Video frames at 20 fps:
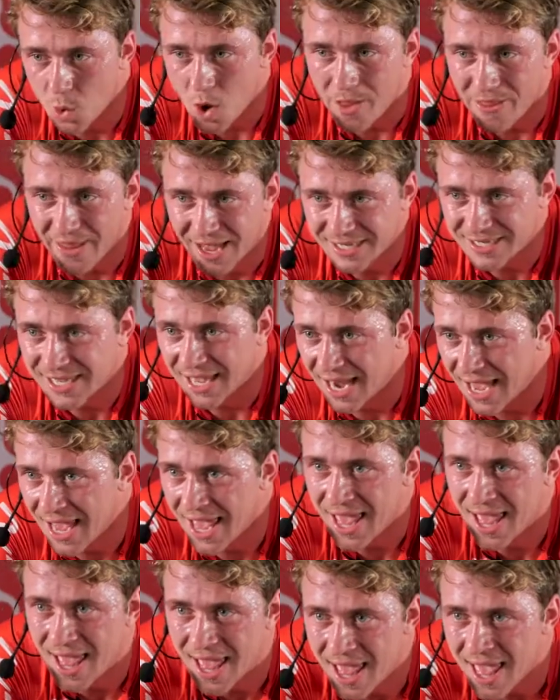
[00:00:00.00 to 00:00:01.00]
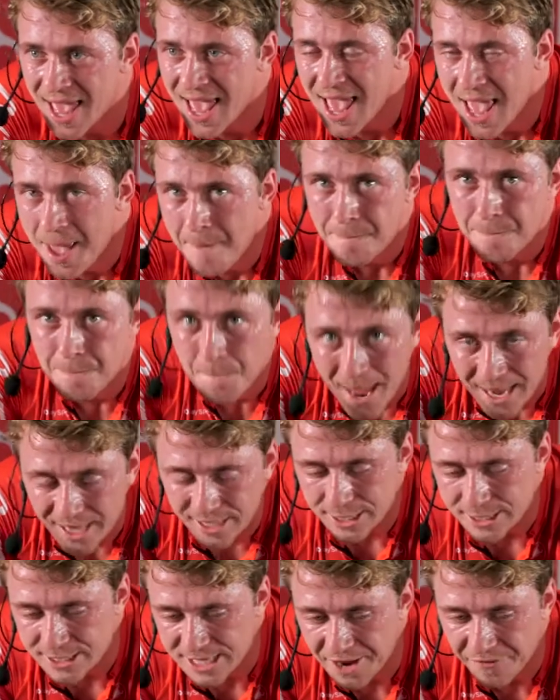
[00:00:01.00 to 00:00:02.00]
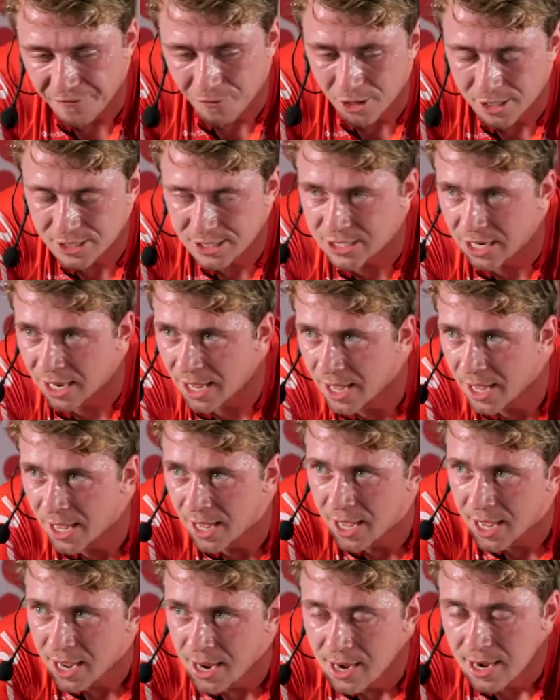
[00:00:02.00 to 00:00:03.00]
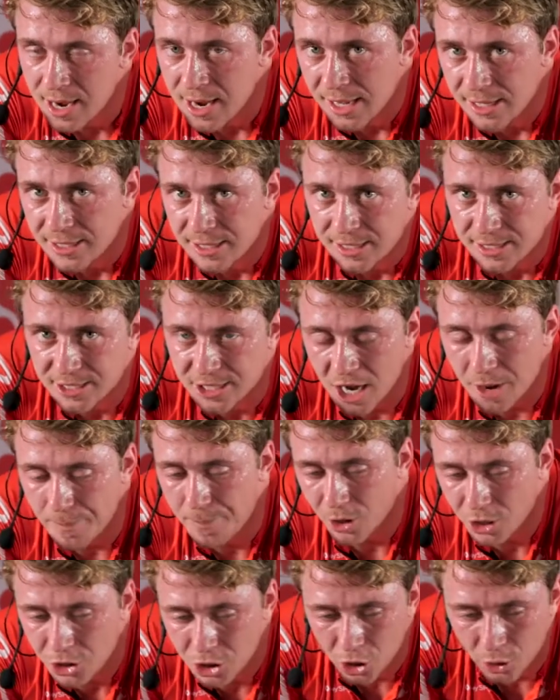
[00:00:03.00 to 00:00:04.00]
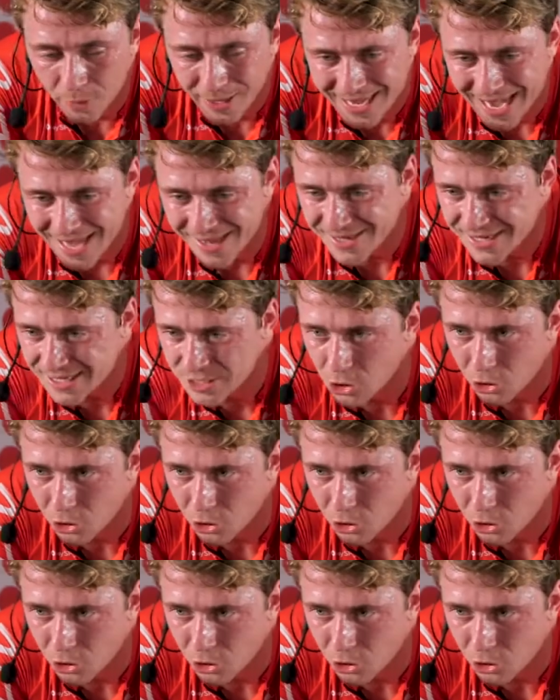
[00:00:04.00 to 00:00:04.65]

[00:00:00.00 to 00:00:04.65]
one that's gonna make the difference. It's gonna put you against